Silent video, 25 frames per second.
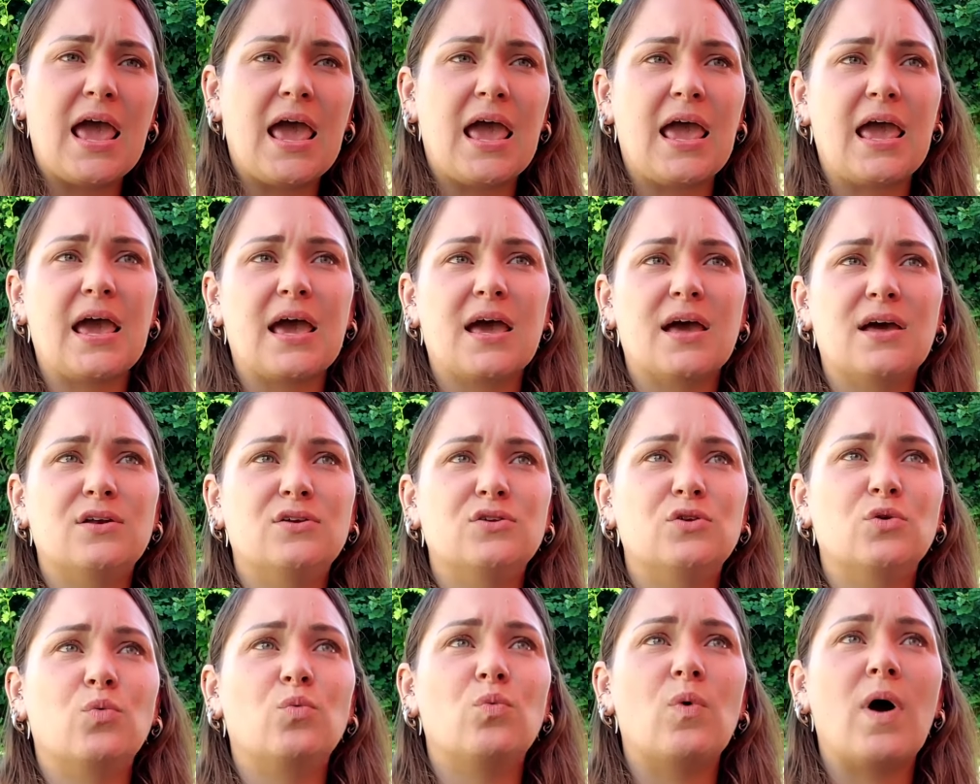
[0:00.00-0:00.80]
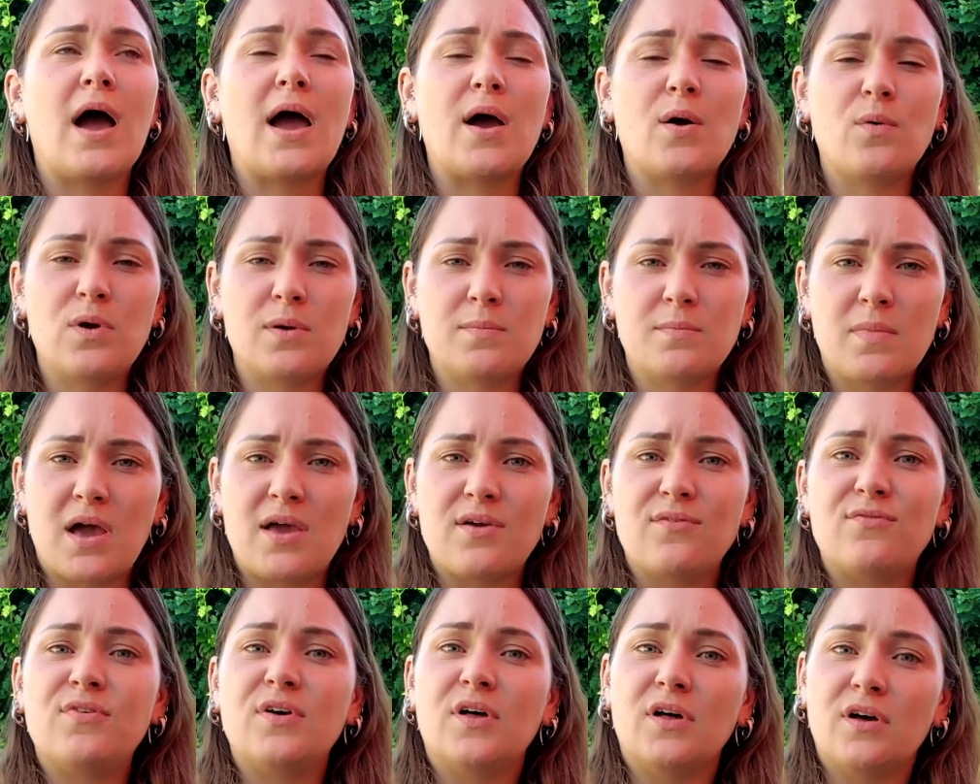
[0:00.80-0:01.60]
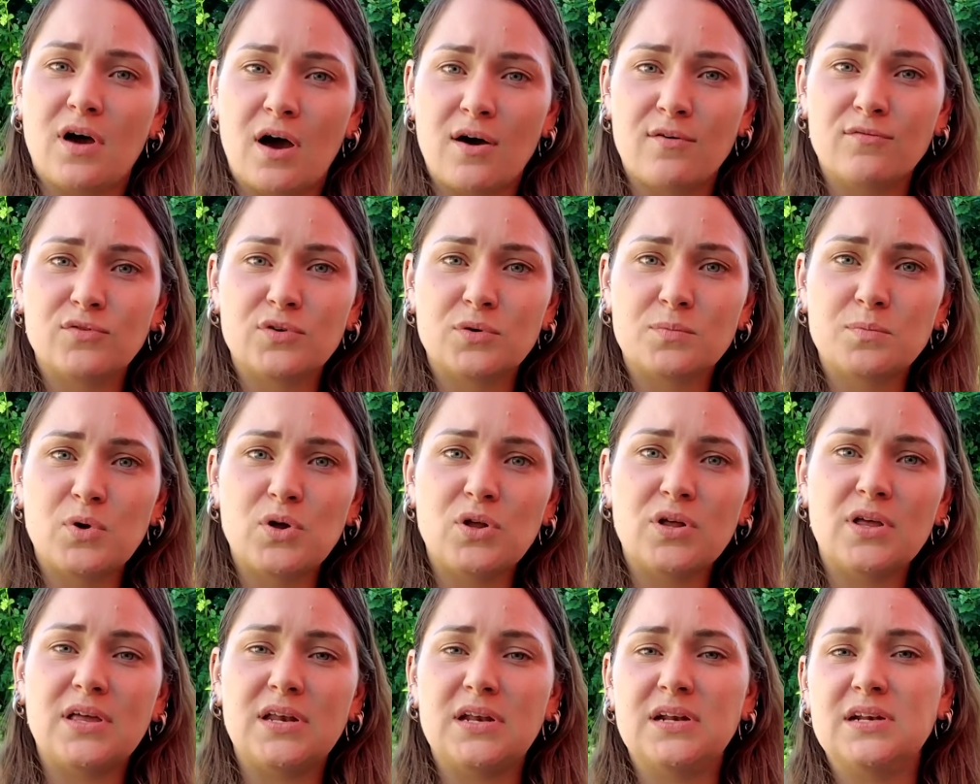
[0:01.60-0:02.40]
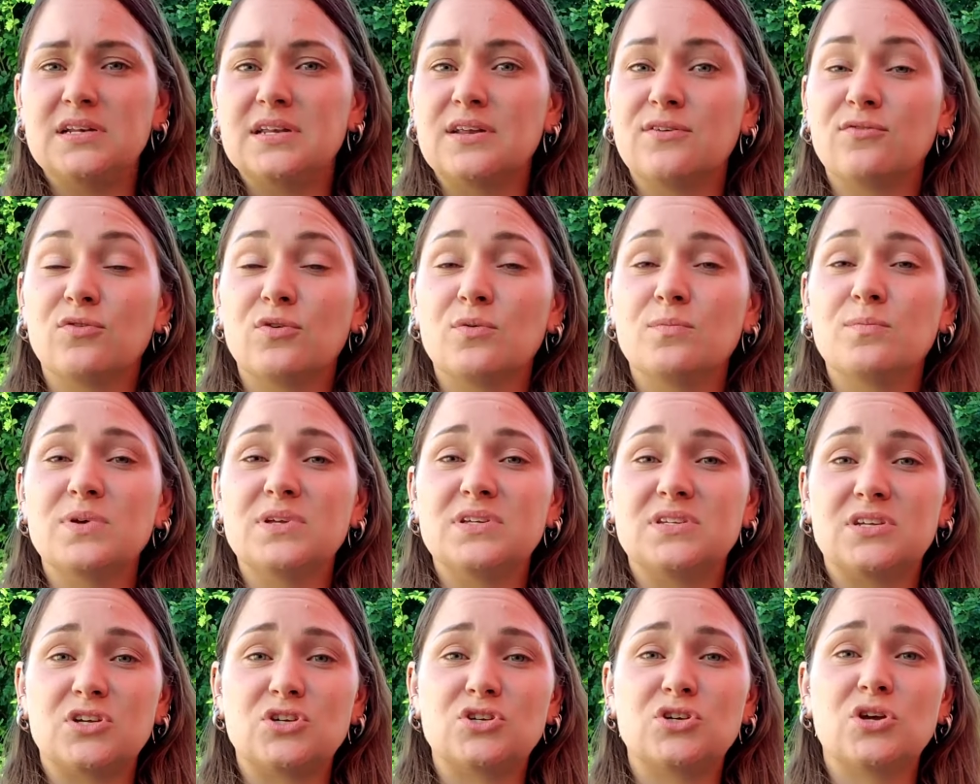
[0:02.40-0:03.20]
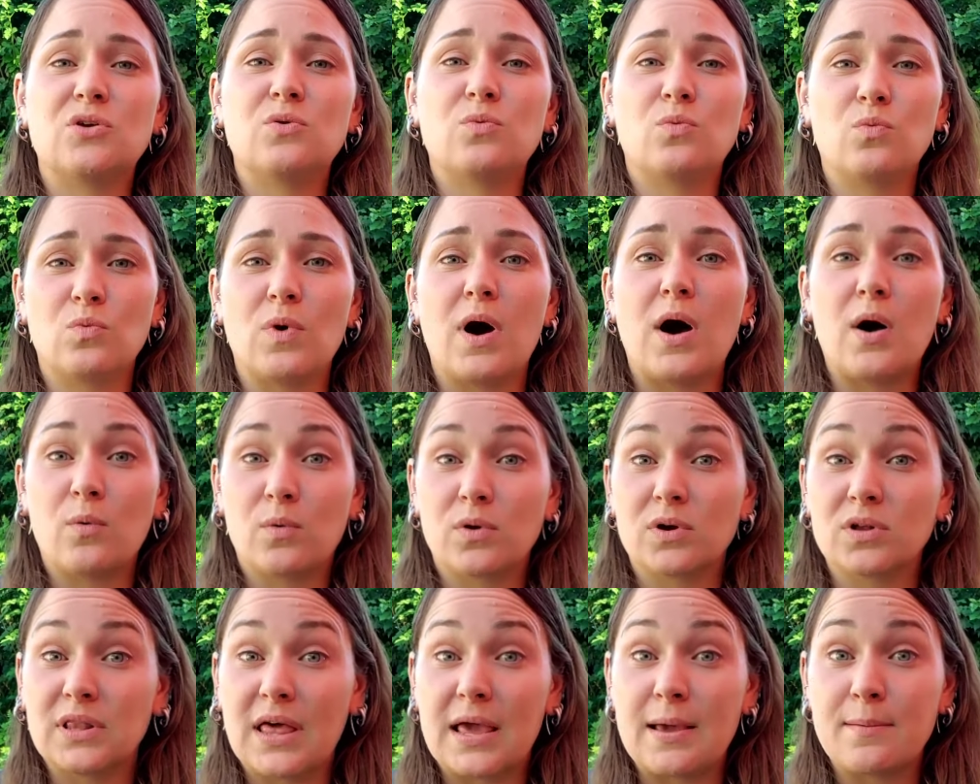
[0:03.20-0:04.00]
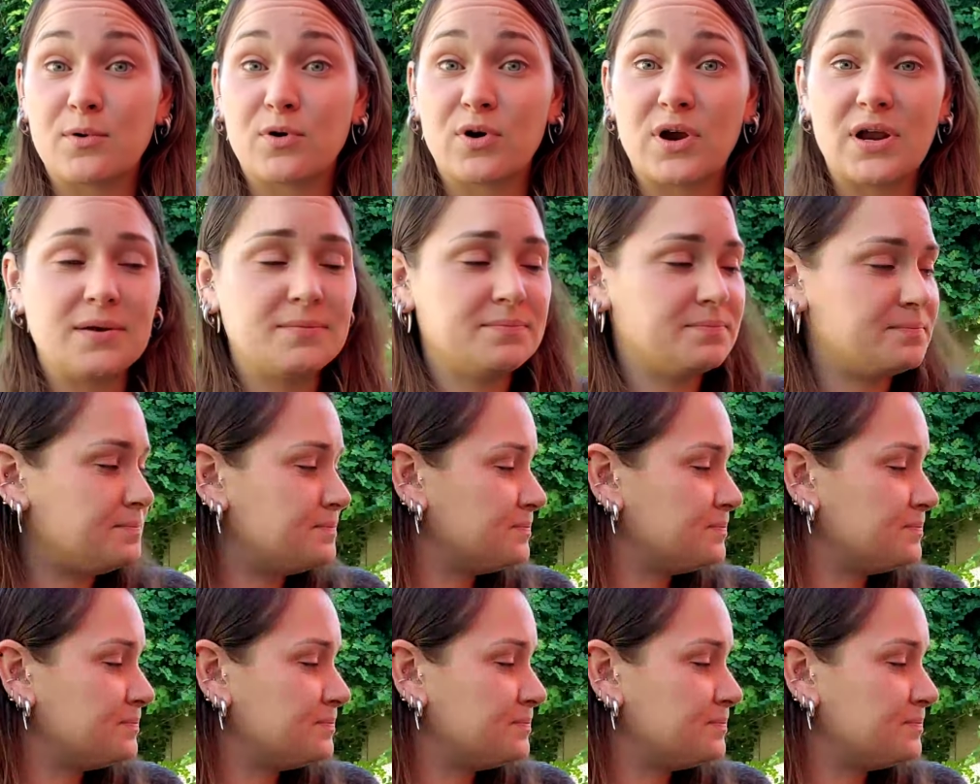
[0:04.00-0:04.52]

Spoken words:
and why we might feel comfortable in a different position while we're laboring.